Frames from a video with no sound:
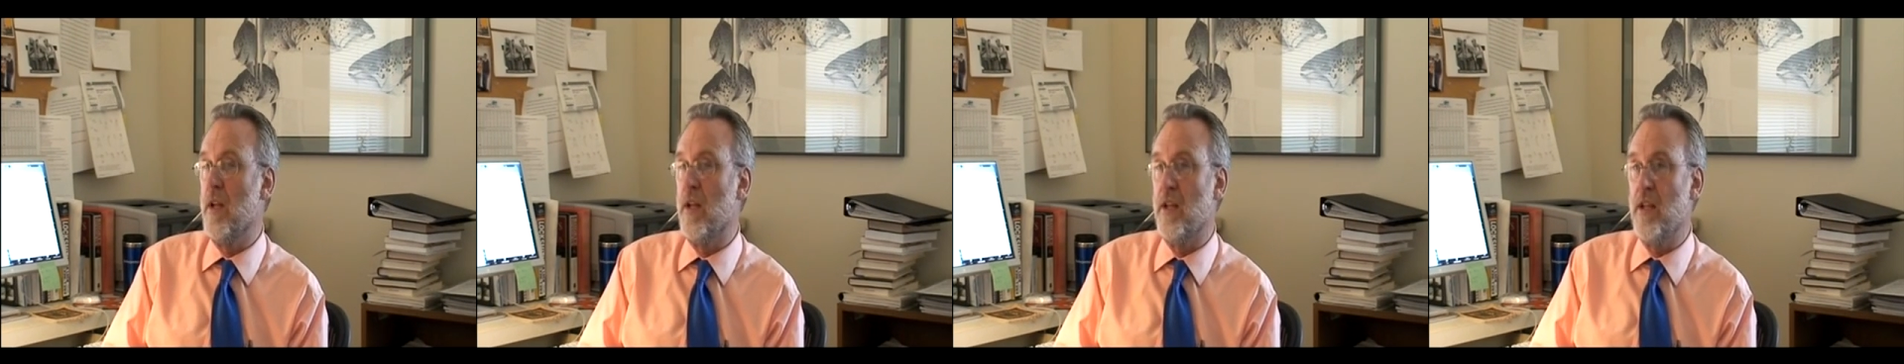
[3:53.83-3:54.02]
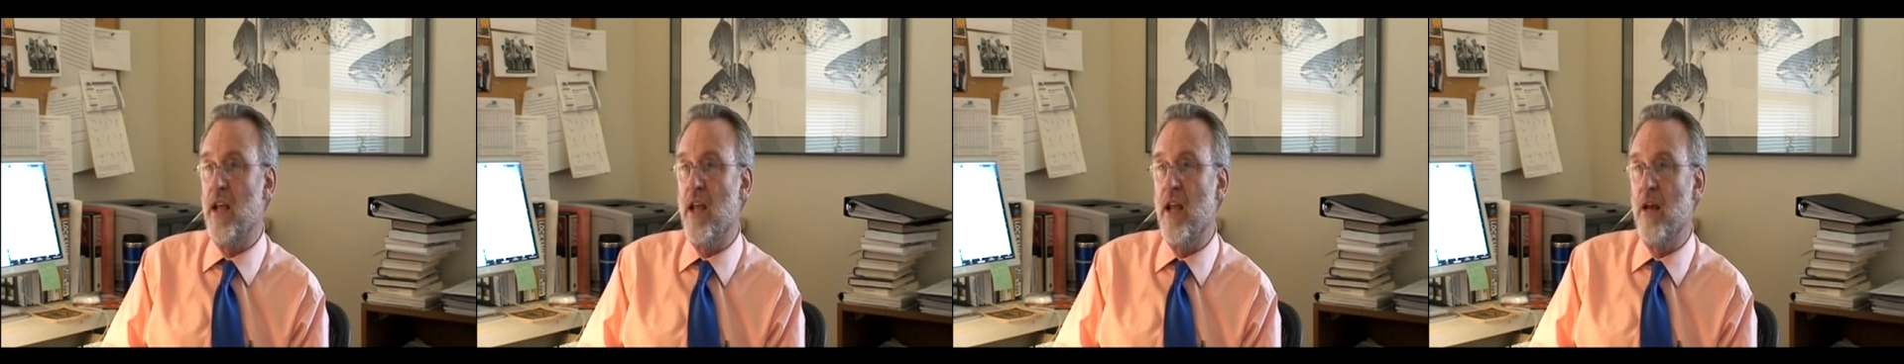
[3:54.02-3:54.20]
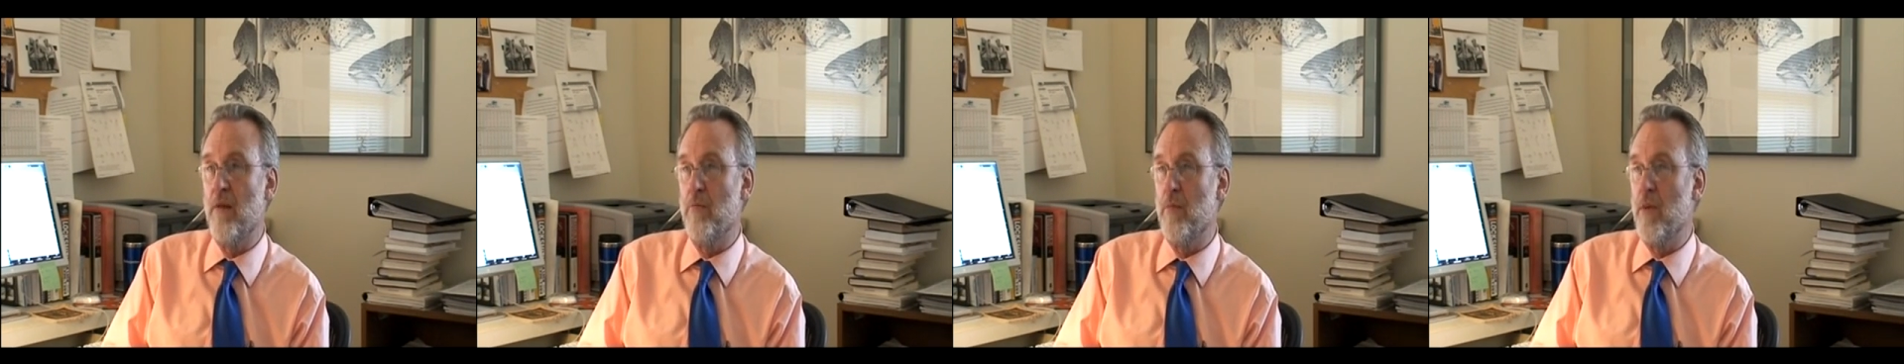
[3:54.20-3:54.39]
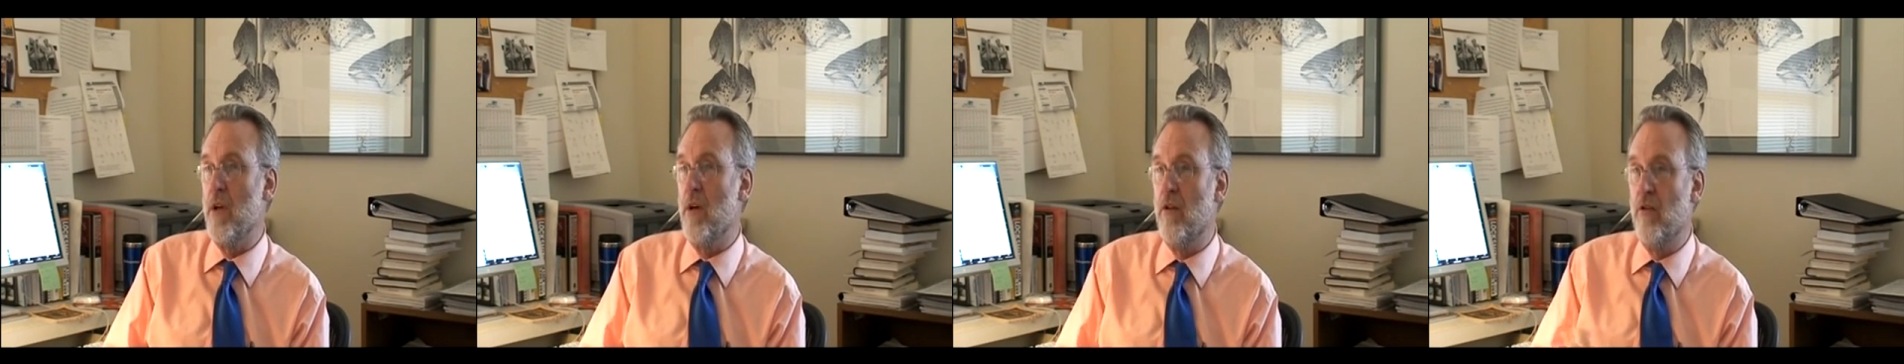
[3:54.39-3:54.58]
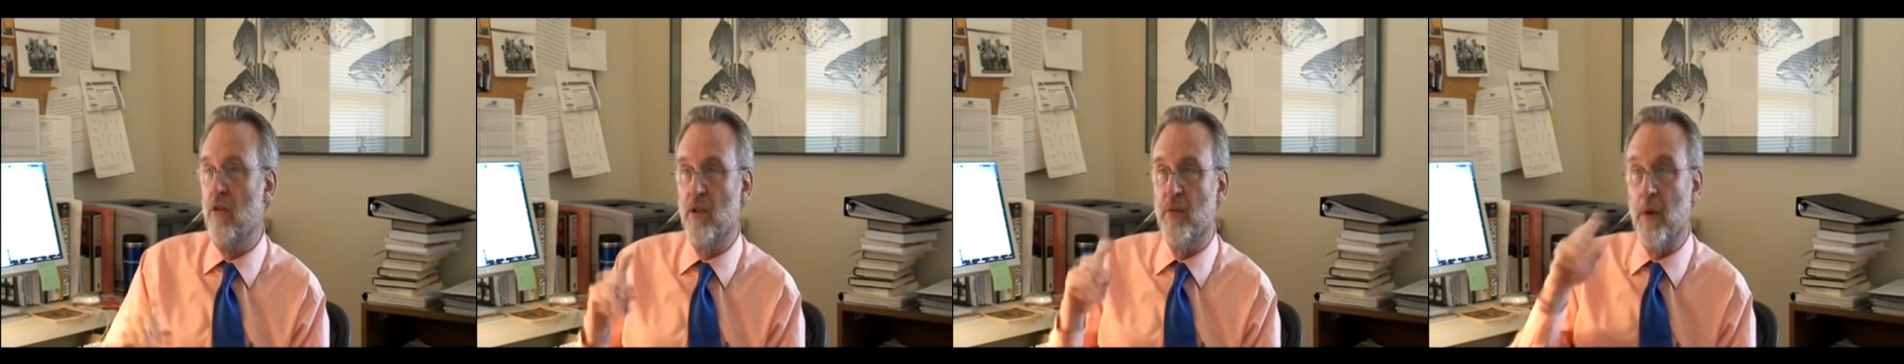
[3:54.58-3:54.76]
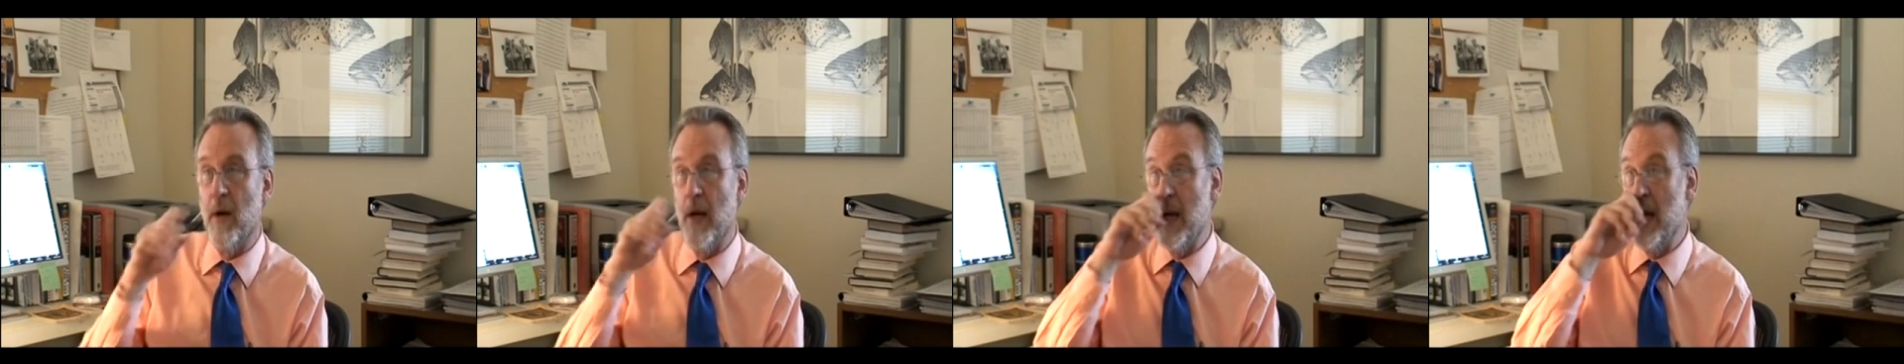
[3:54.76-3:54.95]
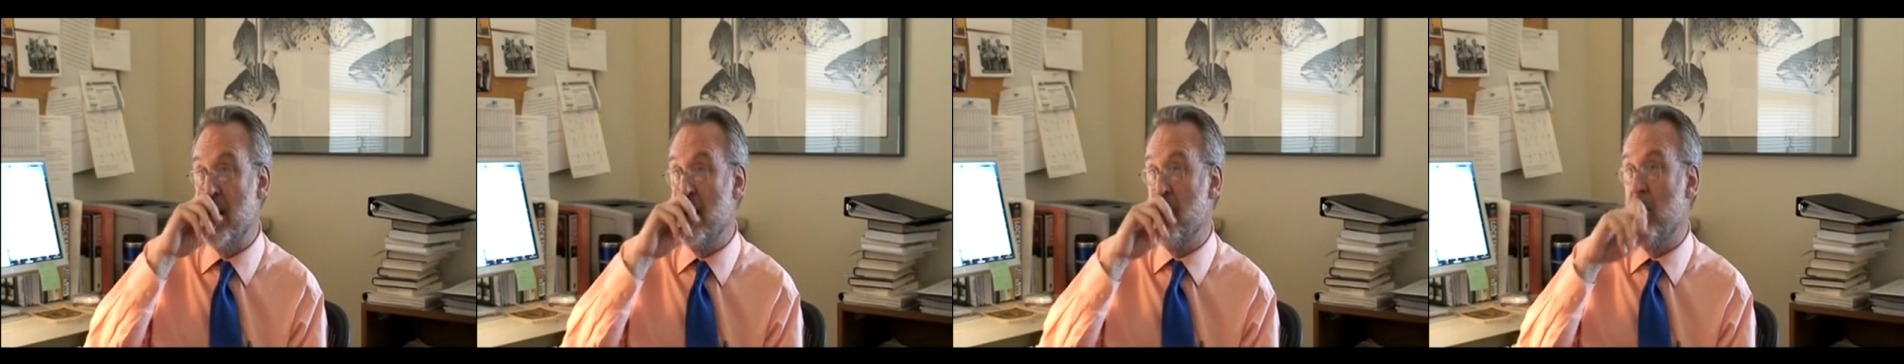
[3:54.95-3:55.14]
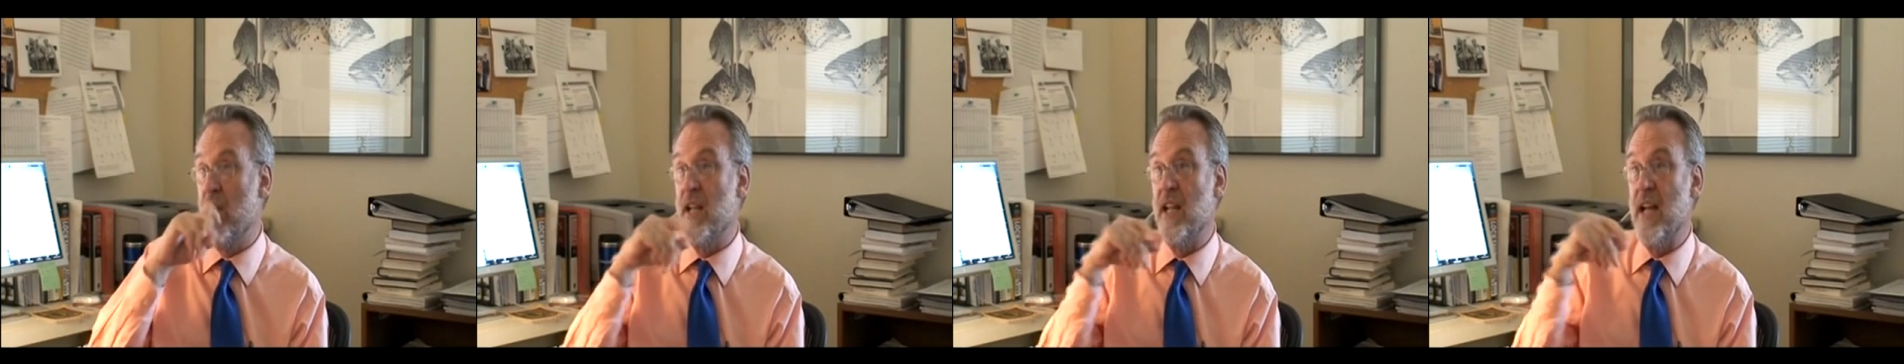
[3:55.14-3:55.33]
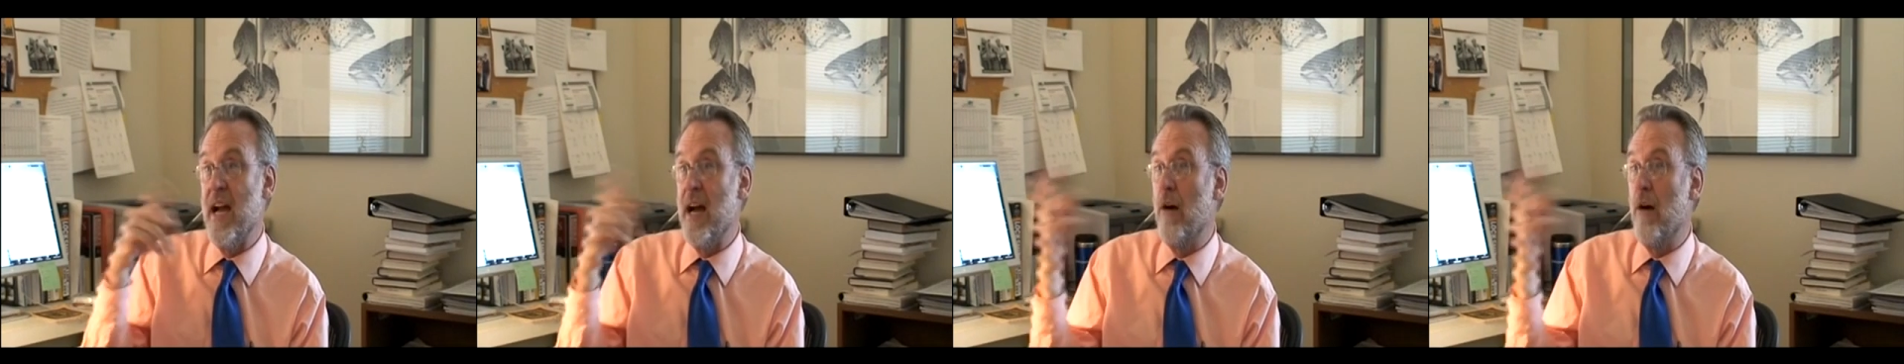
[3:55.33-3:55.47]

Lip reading: It can't be owned by anybody